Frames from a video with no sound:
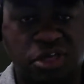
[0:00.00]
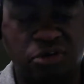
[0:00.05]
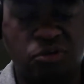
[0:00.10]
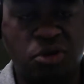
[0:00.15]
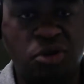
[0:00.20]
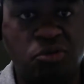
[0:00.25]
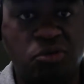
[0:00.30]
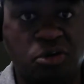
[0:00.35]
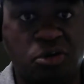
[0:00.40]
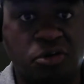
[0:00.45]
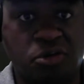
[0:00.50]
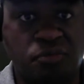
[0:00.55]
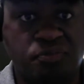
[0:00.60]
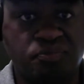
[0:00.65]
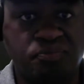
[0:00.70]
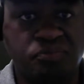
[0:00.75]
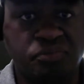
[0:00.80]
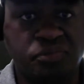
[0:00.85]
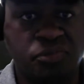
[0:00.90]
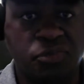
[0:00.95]
we were.
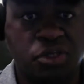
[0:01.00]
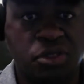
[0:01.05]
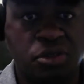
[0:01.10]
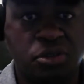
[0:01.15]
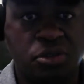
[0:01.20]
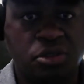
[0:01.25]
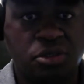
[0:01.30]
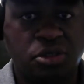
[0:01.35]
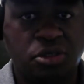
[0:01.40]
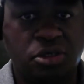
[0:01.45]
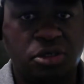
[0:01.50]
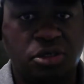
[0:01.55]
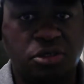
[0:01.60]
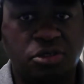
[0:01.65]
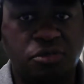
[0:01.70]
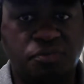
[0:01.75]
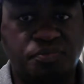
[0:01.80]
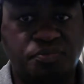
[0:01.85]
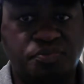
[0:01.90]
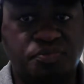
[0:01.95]

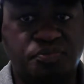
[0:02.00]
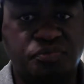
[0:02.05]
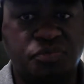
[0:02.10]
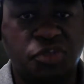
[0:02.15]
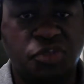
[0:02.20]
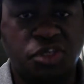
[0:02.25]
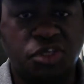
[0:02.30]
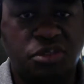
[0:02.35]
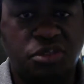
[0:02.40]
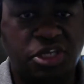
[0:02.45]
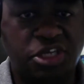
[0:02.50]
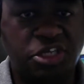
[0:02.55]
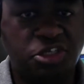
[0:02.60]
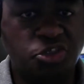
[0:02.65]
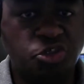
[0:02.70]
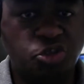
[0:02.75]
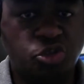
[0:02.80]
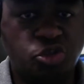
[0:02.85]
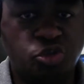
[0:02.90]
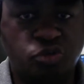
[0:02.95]
Um, they
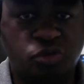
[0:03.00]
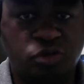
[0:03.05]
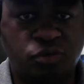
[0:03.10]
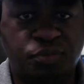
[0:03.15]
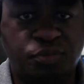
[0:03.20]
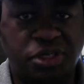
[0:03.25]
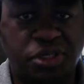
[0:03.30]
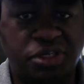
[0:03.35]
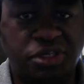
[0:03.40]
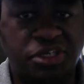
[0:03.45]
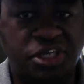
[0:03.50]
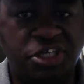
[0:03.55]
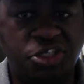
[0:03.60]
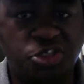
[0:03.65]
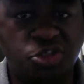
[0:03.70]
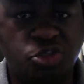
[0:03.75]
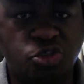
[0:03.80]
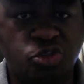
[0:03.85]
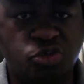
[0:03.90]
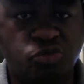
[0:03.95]
used the run pass. They
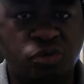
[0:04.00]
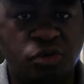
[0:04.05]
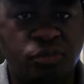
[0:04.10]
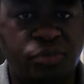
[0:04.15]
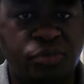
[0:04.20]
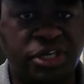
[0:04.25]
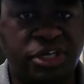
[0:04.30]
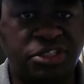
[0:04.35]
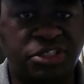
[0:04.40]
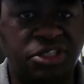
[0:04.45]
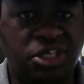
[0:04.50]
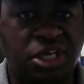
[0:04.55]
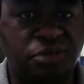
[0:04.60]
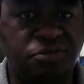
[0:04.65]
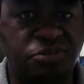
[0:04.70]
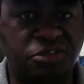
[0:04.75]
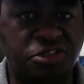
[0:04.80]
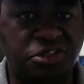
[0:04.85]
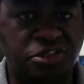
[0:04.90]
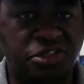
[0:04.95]
used the run pass
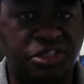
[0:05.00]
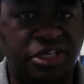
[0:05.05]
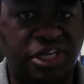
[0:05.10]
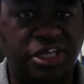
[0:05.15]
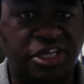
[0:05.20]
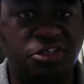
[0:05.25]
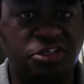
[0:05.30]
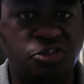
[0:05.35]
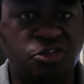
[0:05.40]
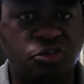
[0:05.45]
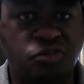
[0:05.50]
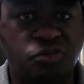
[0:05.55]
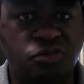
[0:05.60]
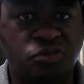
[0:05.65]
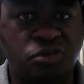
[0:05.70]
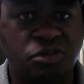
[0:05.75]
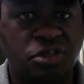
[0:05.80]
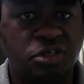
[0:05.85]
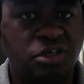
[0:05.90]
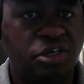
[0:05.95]
option. They used
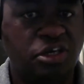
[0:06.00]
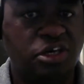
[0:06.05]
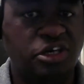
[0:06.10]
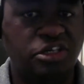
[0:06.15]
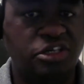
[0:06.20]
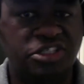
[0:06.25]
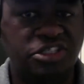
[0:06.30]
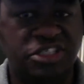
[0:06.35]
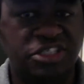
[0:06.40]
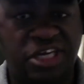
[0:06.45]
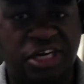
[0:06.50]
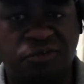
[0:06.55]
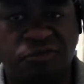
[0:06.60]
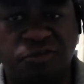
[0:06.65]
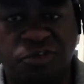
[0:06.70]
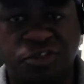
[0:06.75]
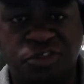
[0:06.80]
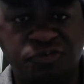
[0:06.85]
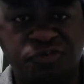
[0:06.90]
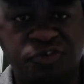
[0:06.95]

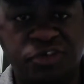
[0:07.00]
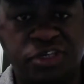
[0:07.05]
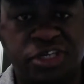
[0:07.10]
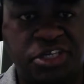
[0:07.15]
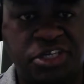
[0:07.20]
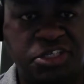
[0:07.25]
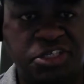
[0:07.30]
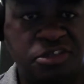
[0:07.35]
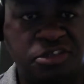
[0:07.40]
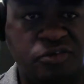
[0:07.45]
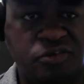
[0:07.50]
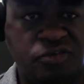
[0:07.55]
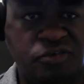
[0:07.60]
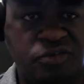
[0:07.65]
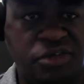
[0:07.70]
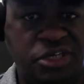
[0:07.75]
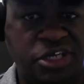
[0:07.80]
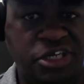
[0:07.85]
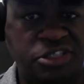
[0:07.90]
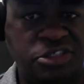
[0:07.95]
design run for their Q.
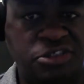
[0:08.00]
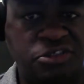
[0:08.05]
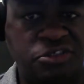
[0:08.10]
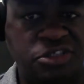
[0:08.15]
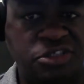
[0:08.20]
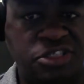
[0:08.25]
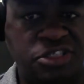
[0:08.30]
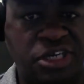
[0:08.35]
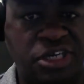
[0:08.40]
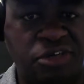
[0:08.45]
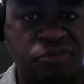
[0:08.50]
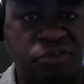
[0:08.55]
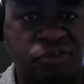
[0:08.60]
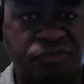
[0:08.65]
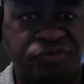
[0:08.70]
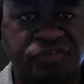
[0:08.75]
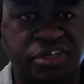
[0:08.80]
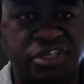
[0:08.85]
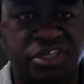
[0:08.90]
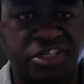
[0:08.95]
They used design
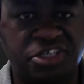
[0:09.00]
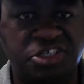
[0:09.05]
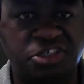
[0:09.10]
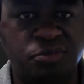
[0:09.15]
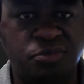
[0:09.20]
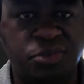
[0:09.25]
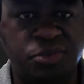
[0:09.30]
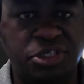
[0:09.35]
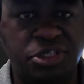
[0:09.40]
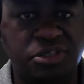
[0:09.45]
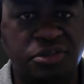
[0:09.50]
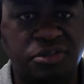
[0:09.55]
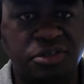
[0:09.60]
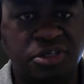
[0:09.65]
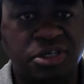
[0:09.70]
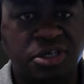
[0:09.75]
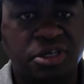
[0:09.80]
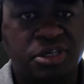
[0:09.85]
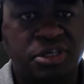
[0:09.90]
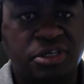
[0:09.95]
run for their QB.
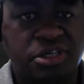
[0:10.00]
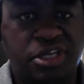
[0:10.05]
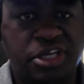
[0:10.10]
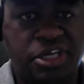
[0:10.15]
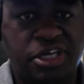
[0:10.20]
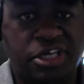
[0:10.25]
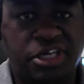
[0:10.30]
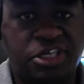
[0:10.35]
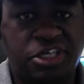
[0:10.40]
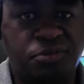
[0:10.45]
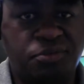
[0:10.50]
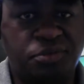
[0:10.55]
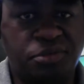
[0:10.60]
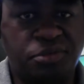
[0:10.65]
They got their